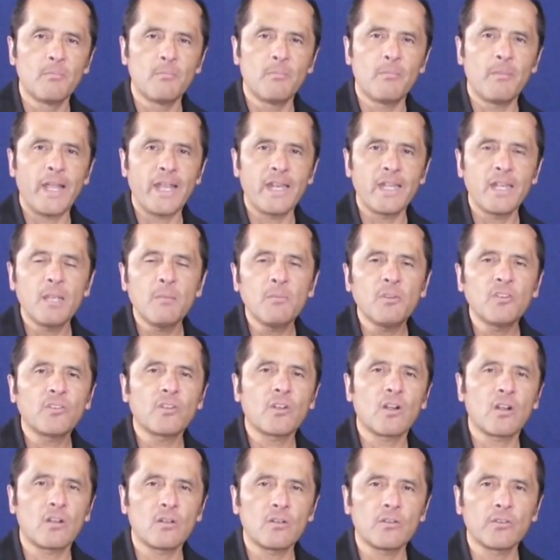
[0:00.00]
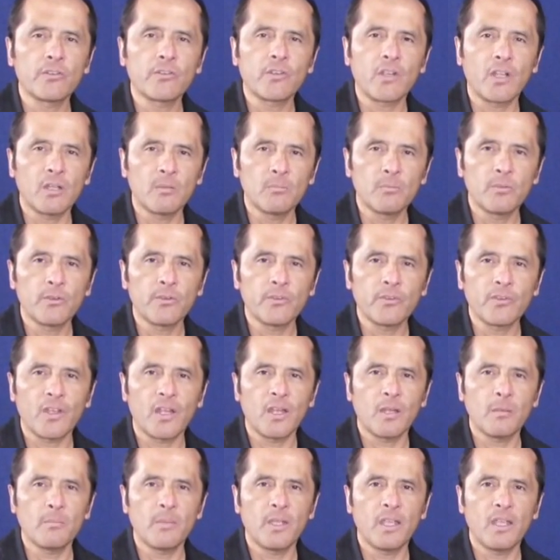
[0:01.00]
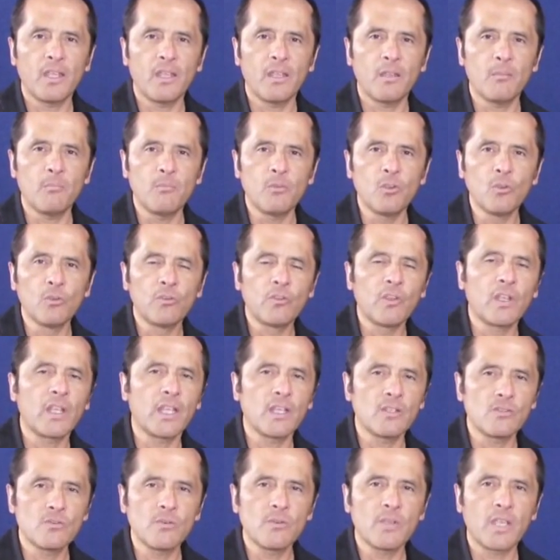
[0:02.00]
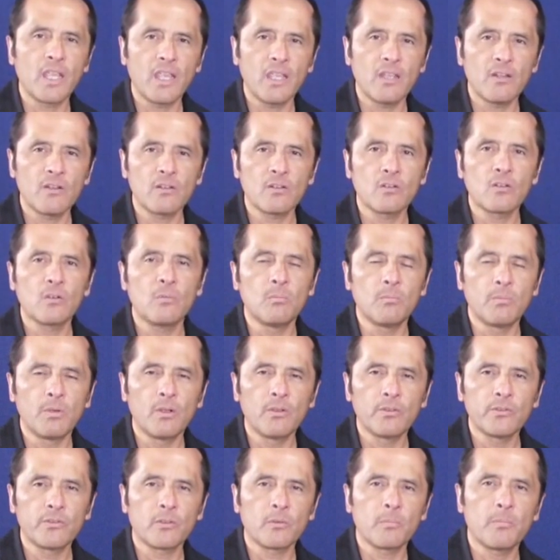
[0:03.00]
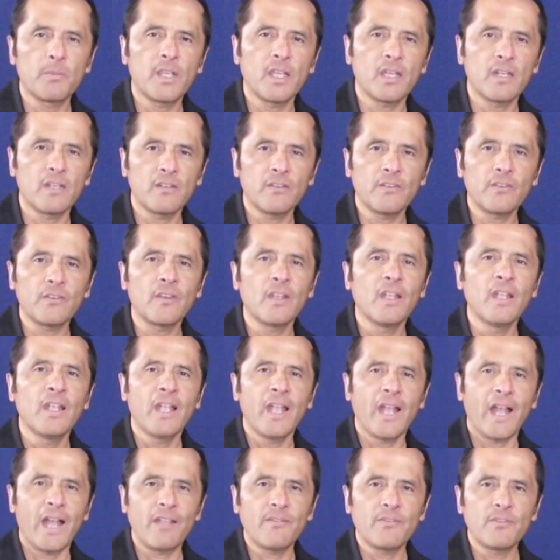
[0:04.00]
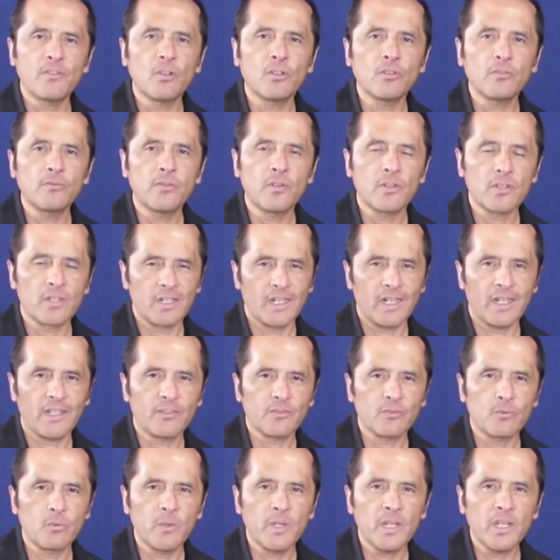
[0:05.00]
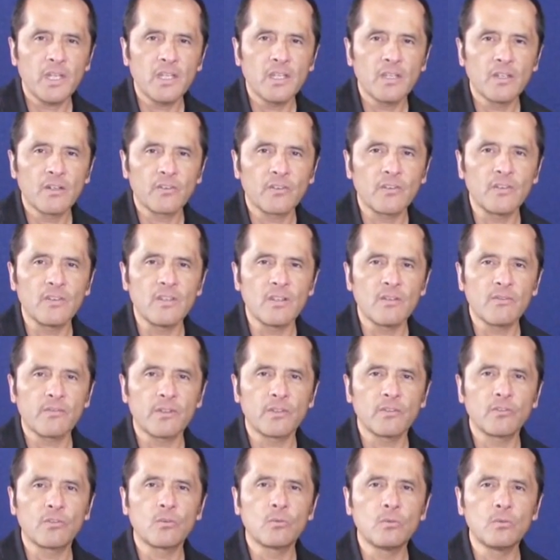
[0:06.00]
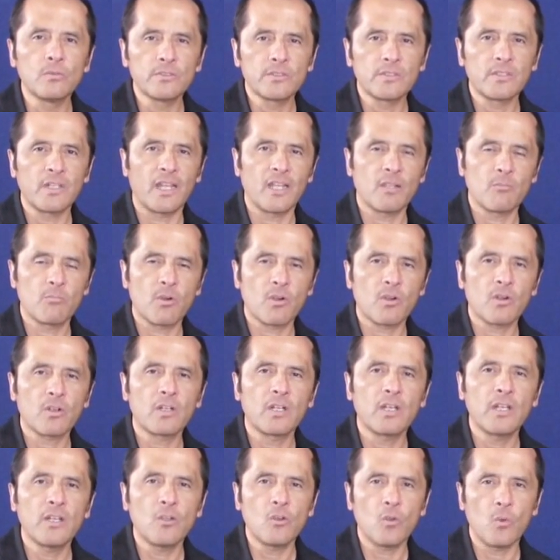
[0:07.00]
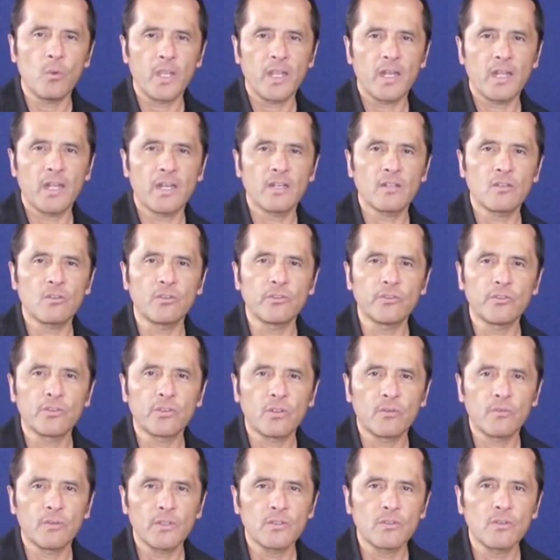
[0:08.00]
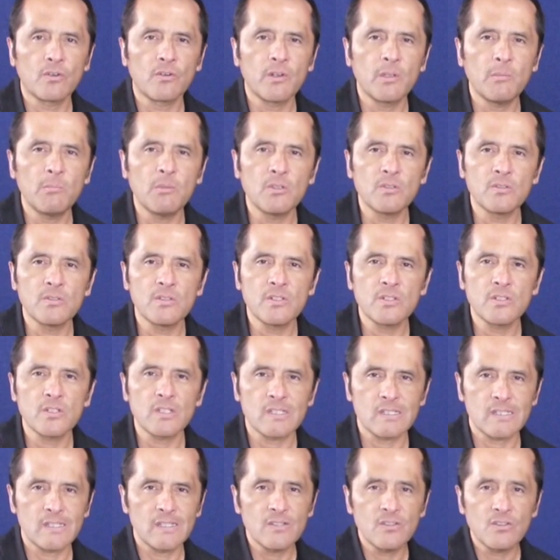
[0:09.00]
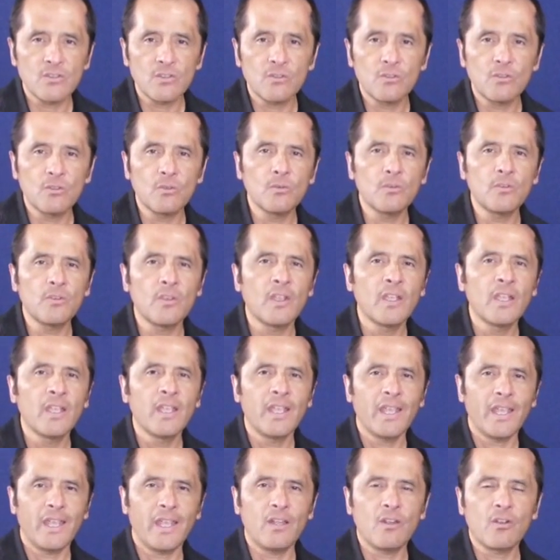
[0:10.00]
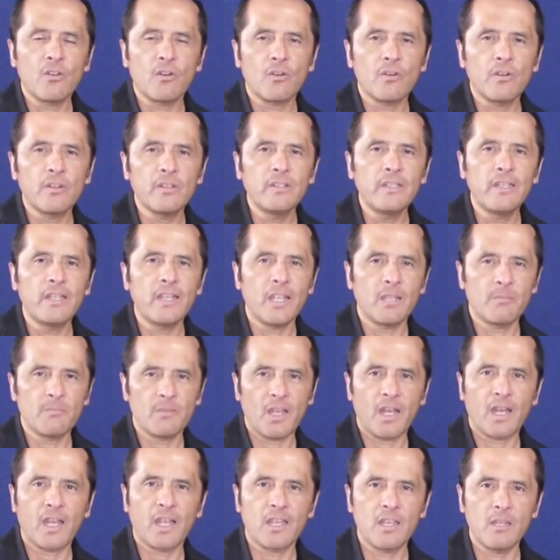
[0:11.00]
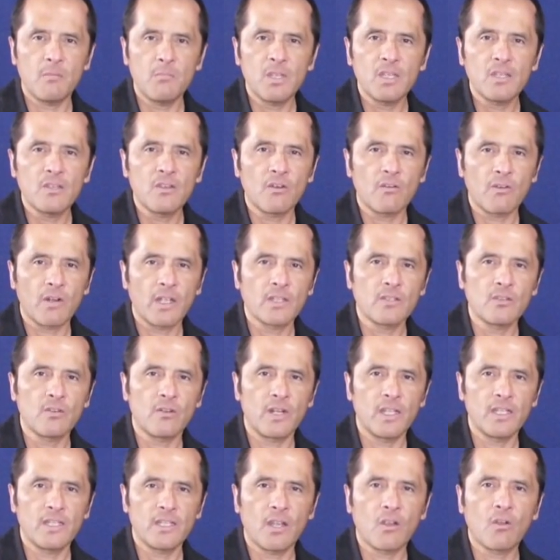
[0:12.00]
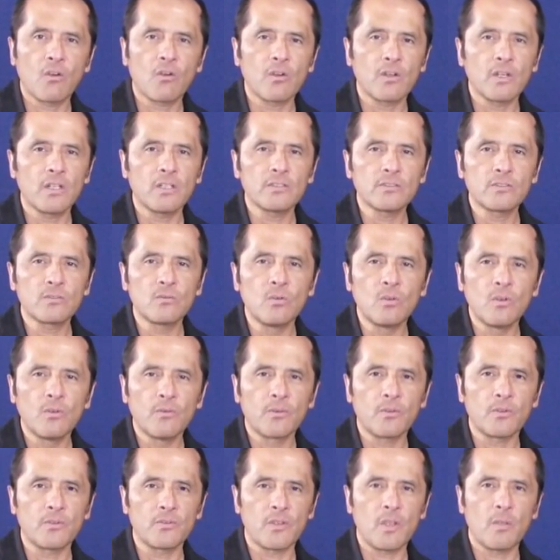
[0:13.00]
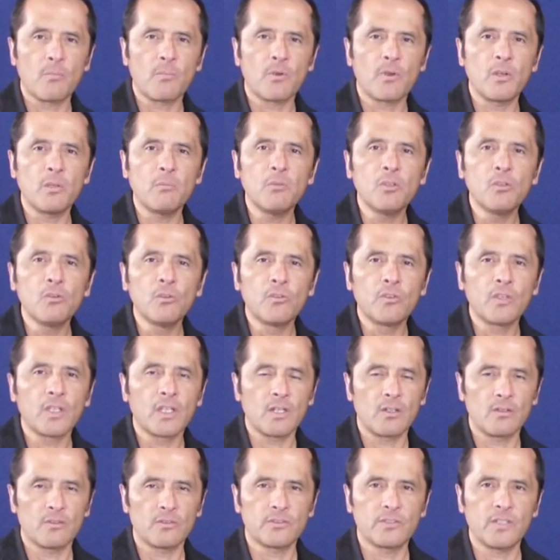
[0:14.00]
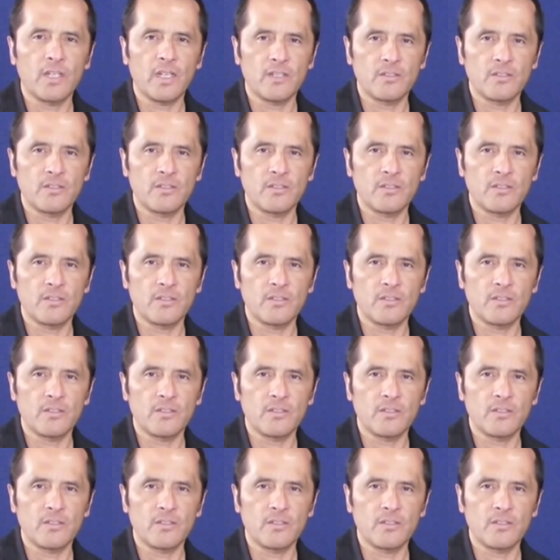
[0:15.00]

My name is Campos. I'm a music educator, composer, pianist. I've taught for the last 20 years in different schools like Berkeley, New England Conservatory, Musicians Institute, and currently I'm the academic director at the Cornell School of Contemporary Music in Los